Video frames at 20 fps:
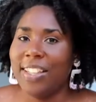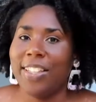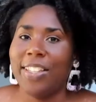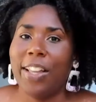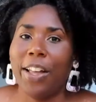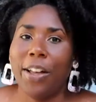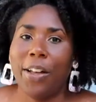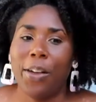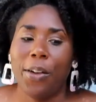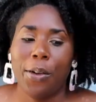
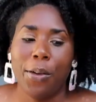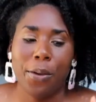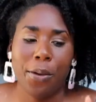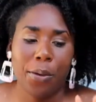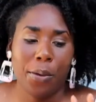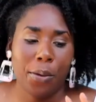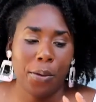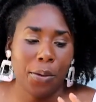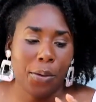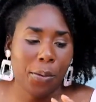
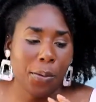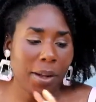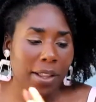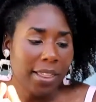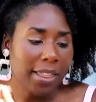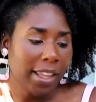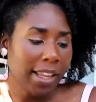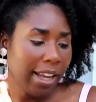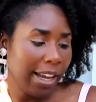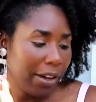So
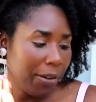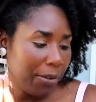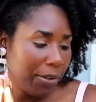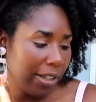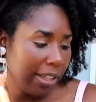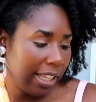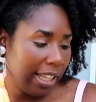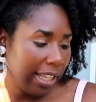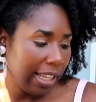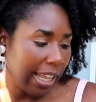one thing I
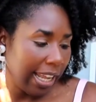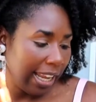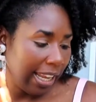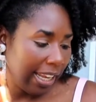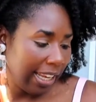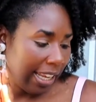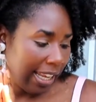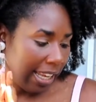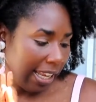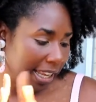really
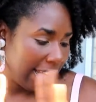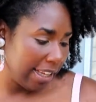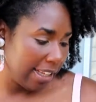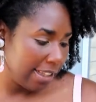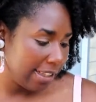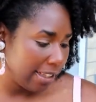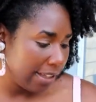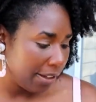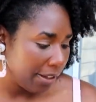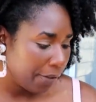like
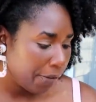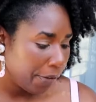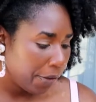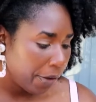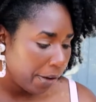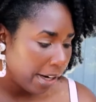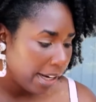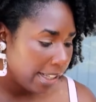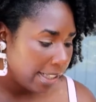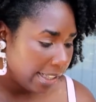is,
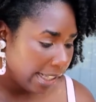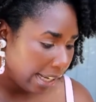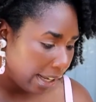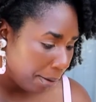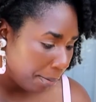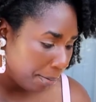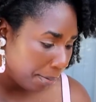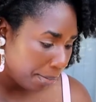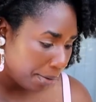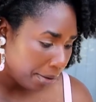for
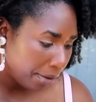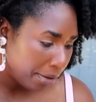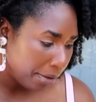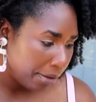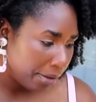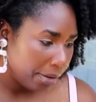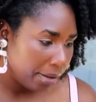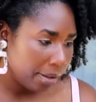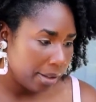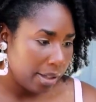
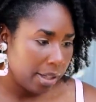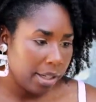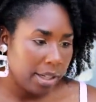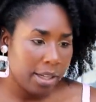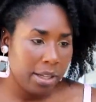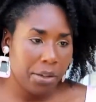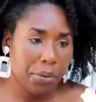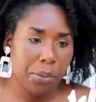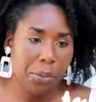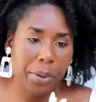example,
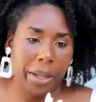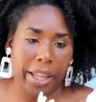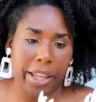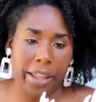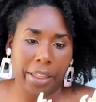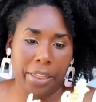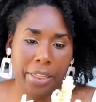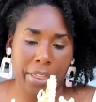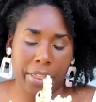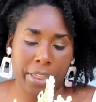
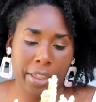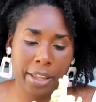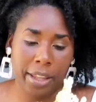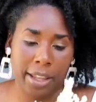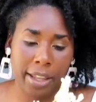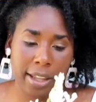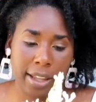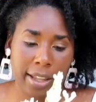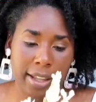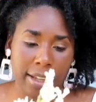with
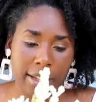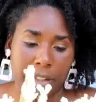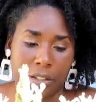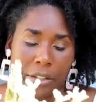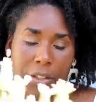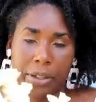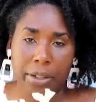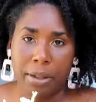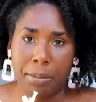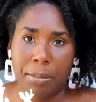
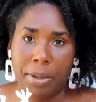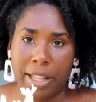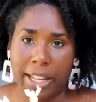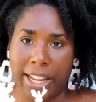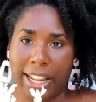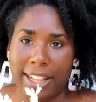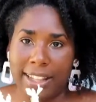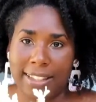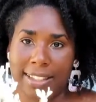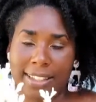certain
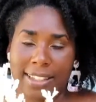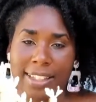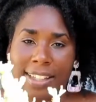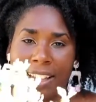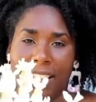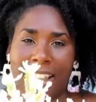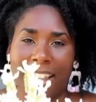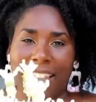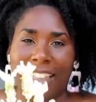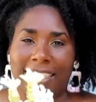plants,
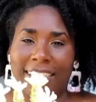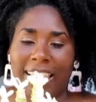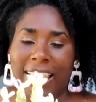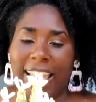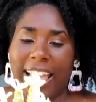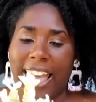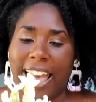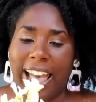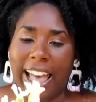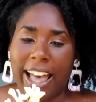
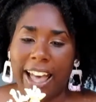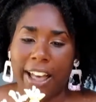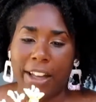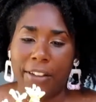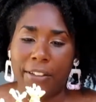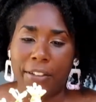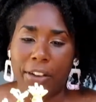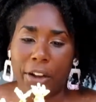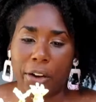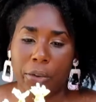they
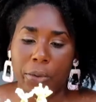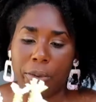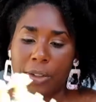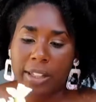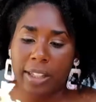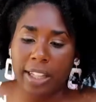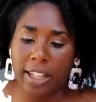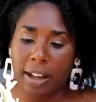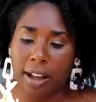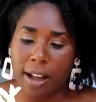have a
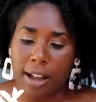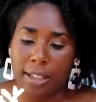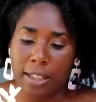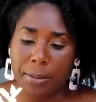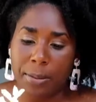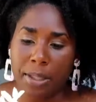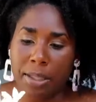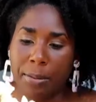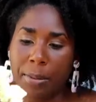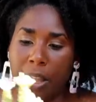really
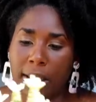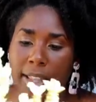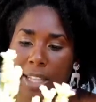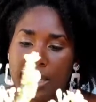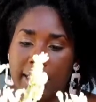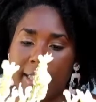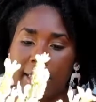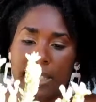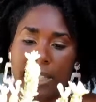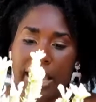awesome smell.
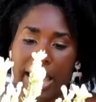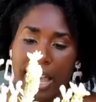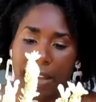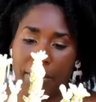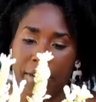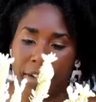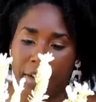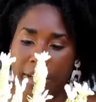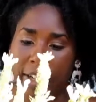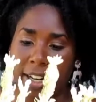This is
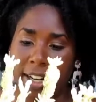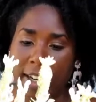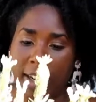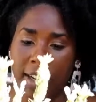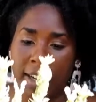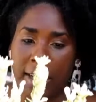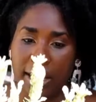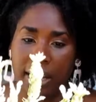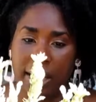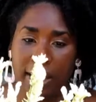lavender.
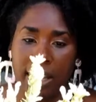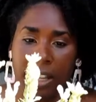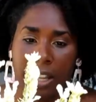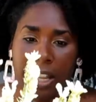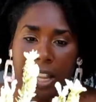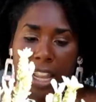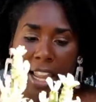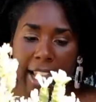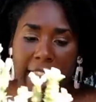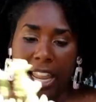
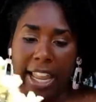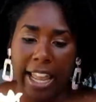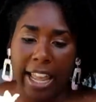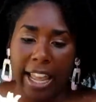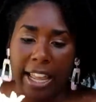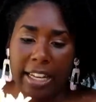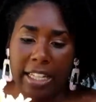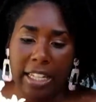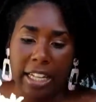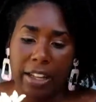
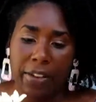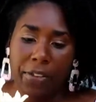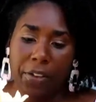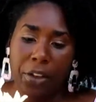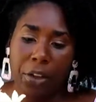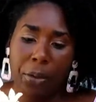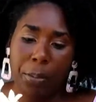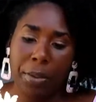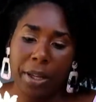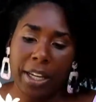And if
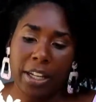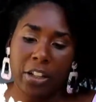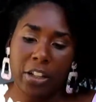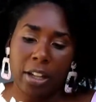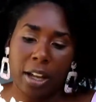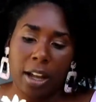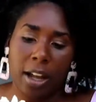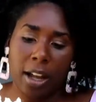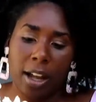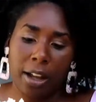you
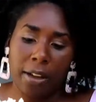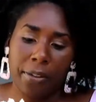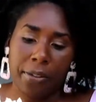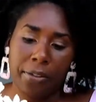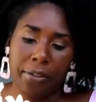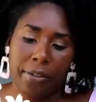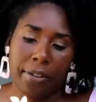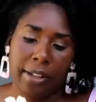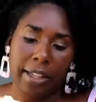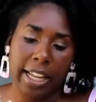pinch
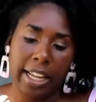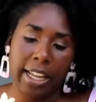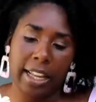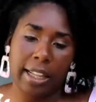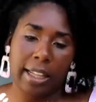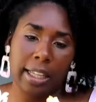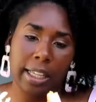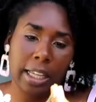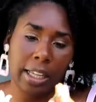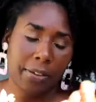off like
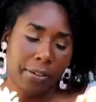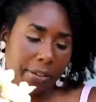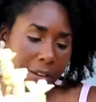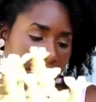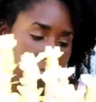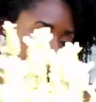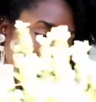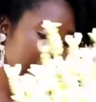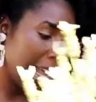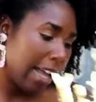a leaf
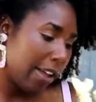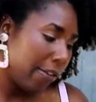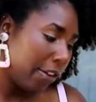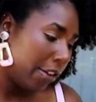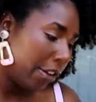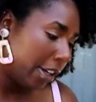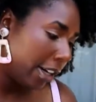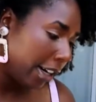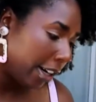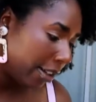of
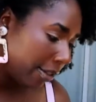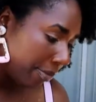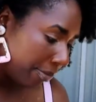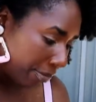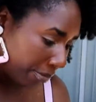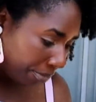lavender